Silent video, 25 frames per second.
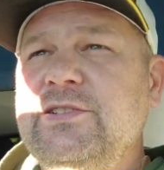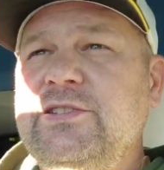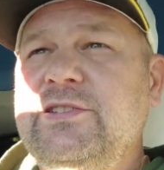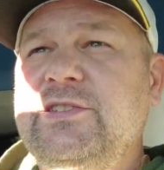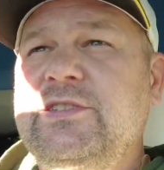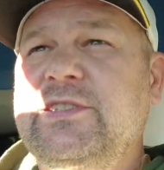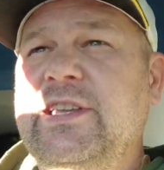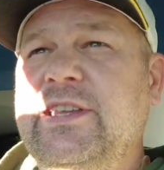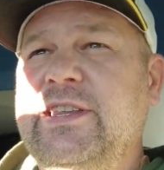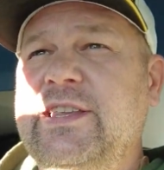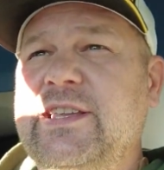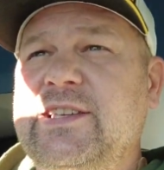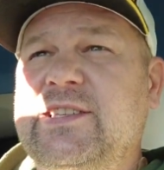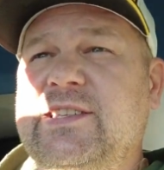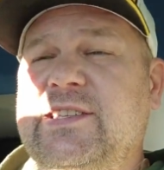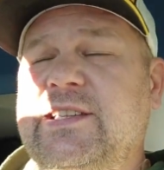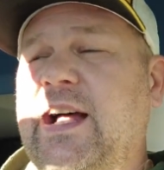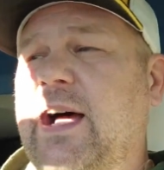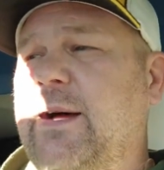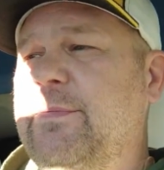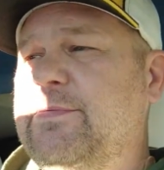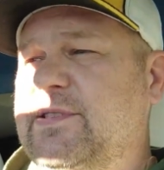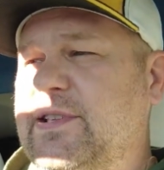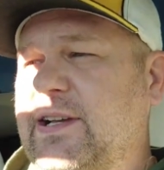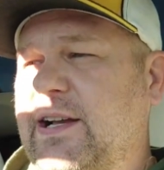to this
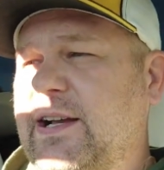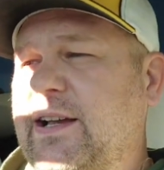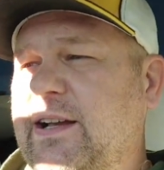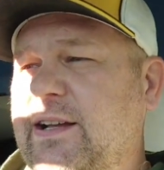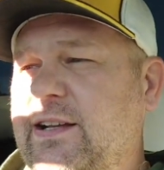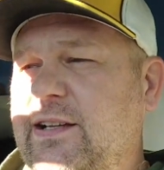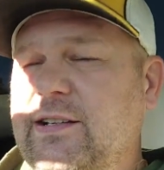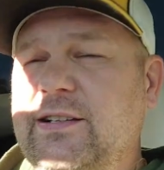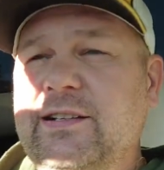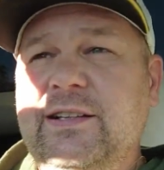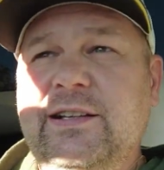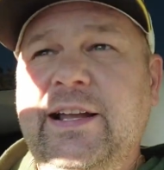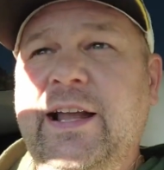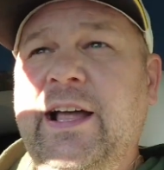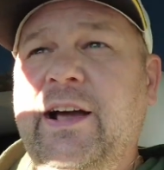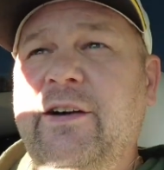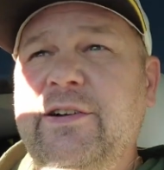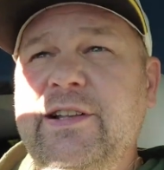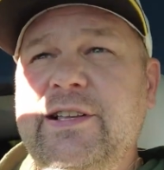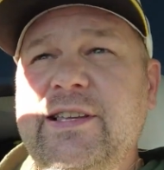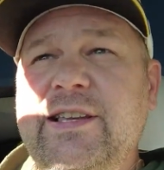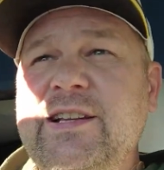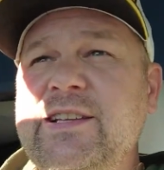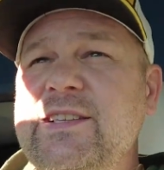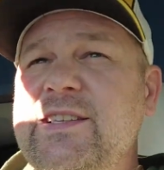stop sign. Now
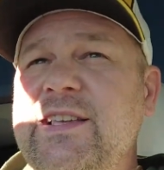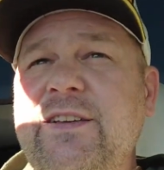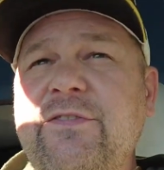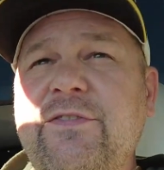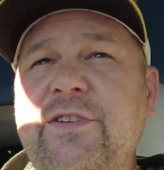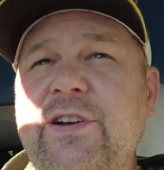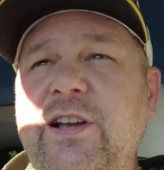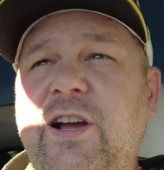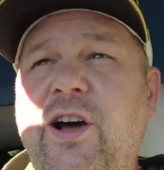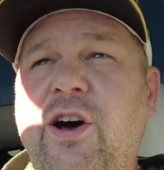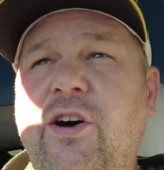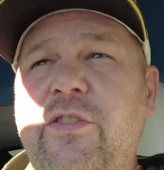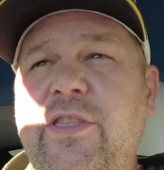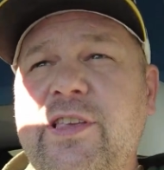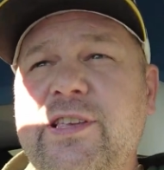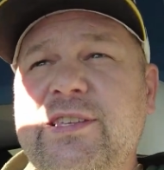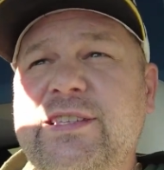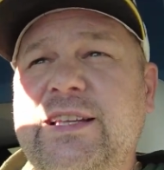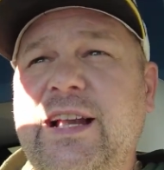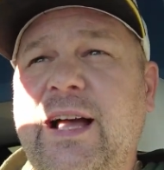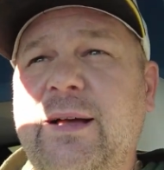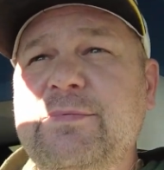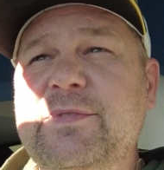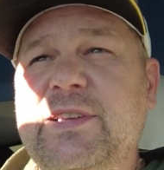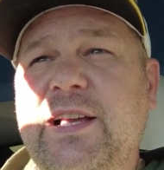it does all the
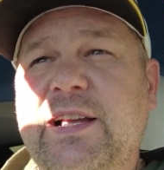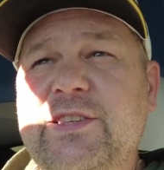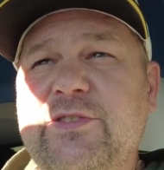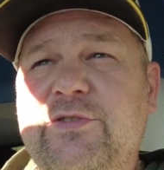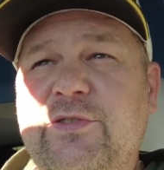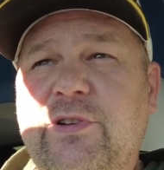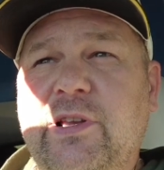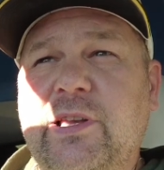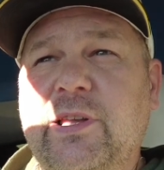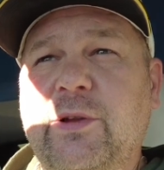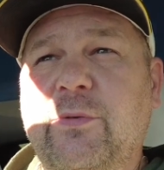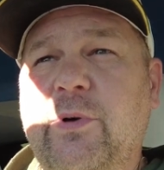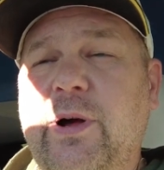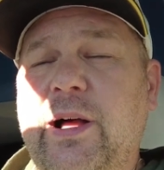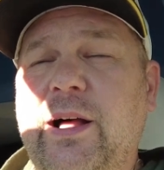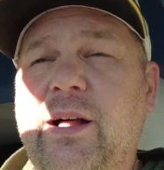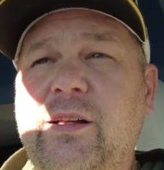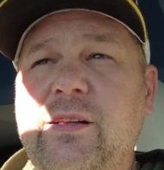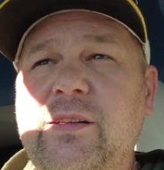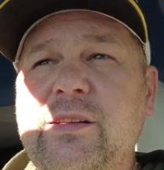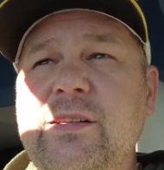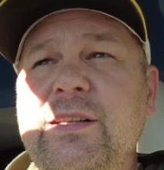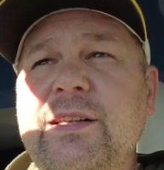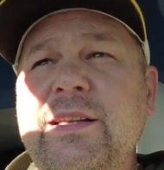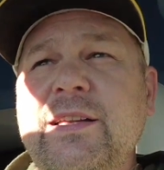stop signs really
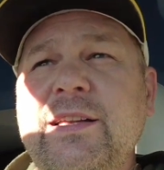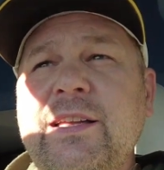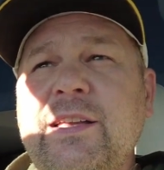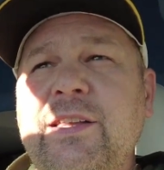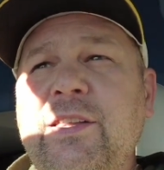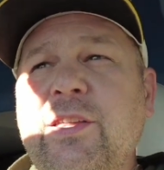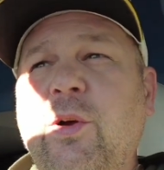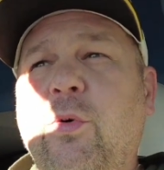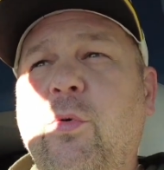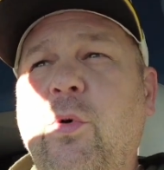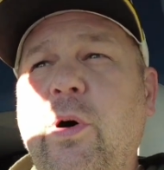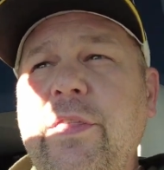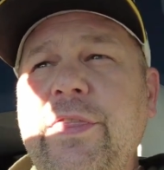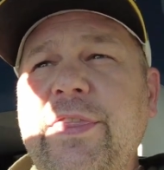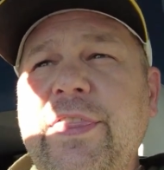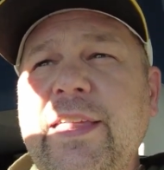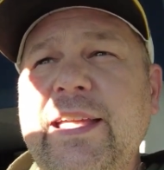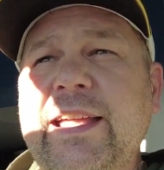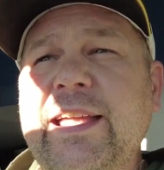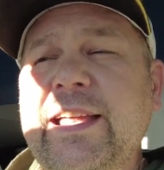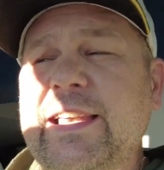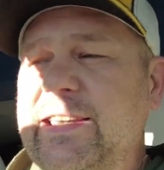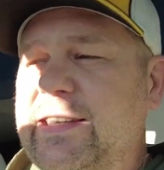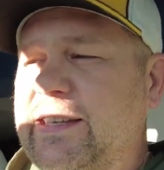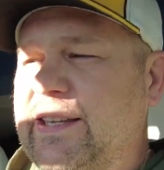well. The one thing
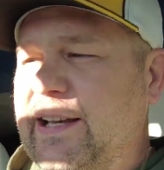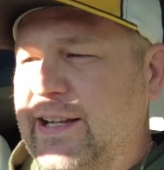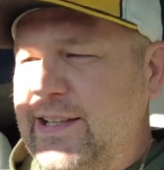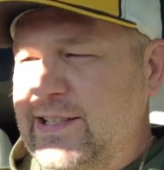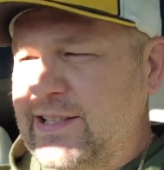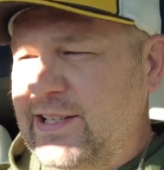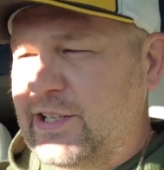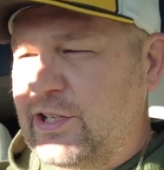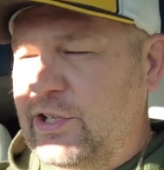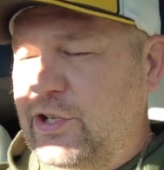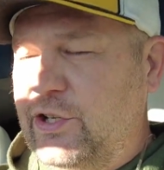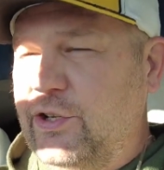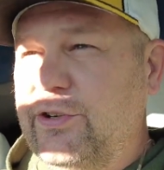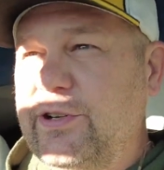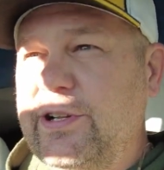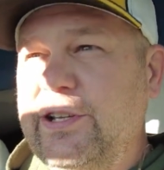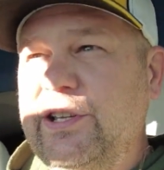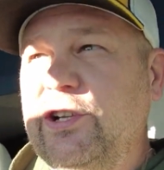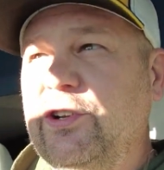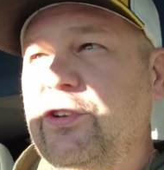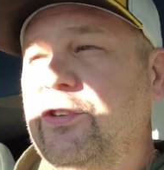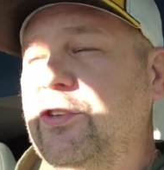it doesn't do, and you'll